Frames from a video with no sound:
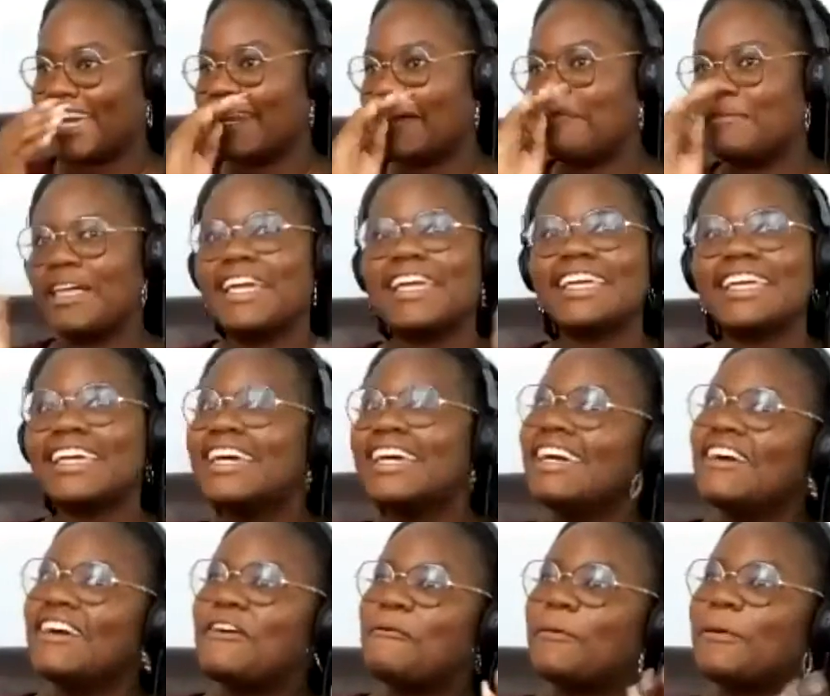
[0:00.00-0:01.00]
And I'm like,
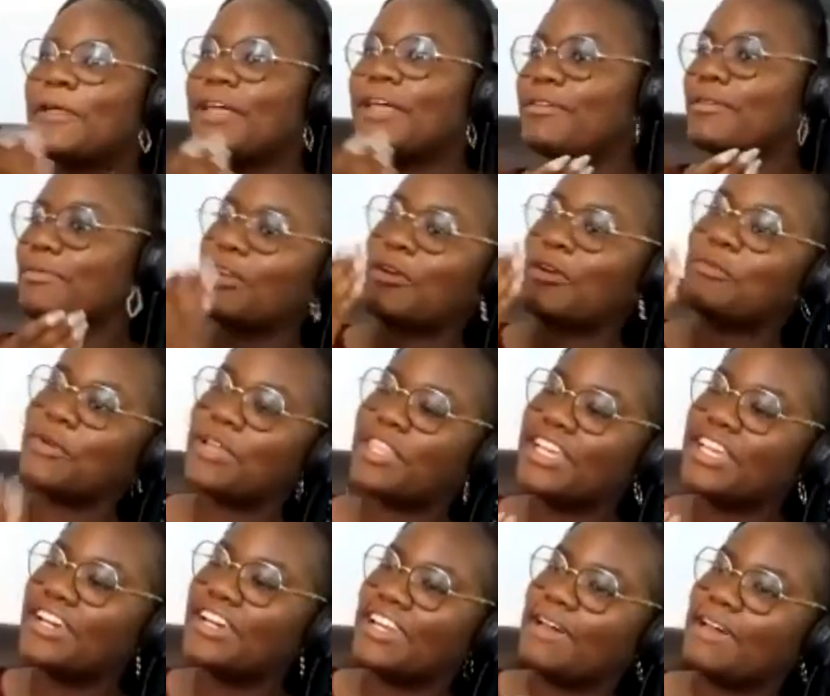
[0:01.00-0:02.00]
well, it would have been a
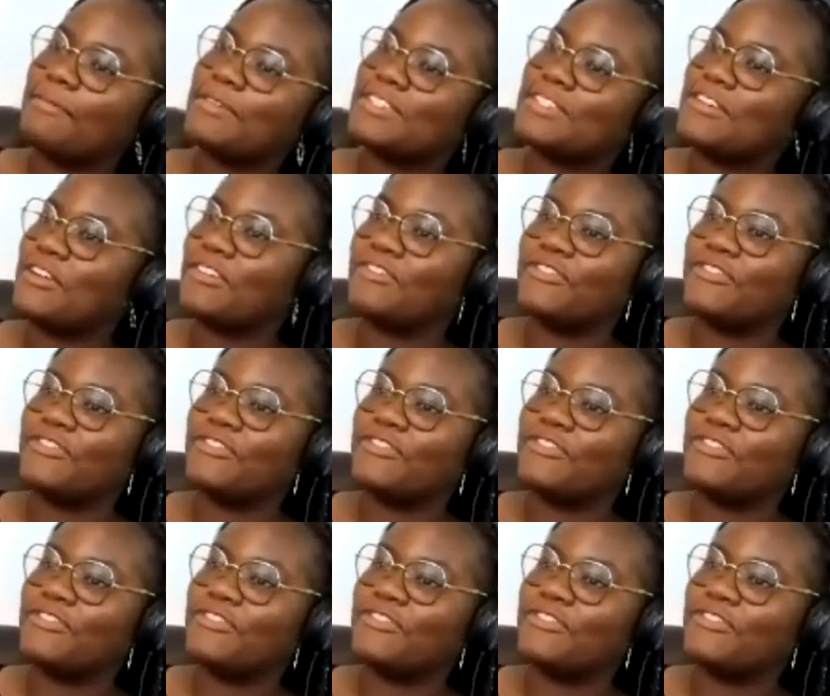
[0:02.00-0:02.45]
really good episode